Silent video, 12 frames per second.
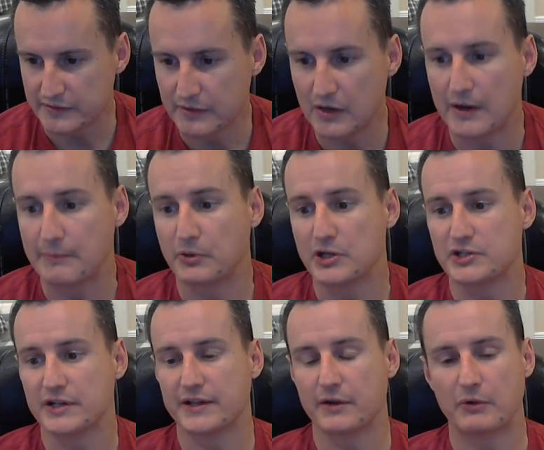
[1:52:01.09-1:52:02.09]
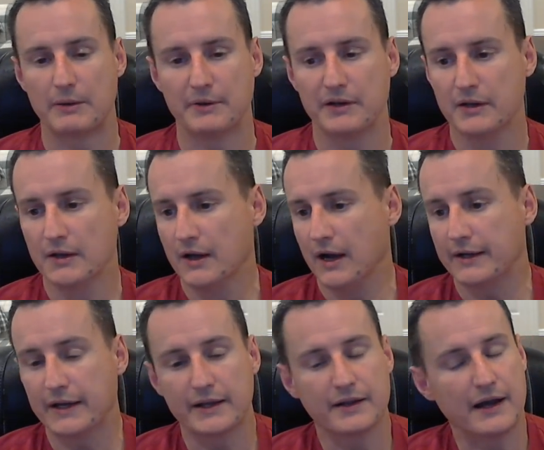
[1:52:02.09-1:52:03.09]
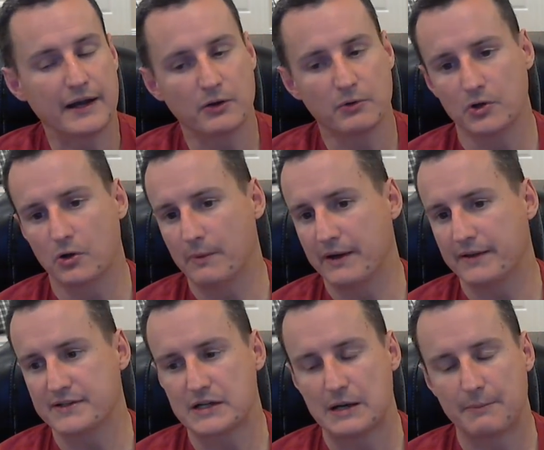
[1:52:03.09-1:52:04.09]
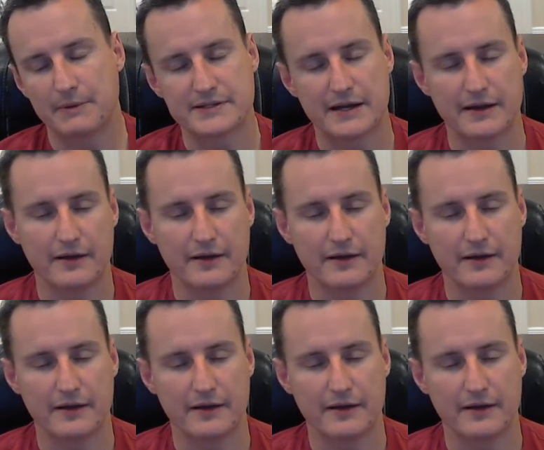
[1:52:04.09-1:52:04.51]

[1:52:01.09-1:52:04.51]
Oh, I appreciate that, Raymond. Again, I don't know many of these companies.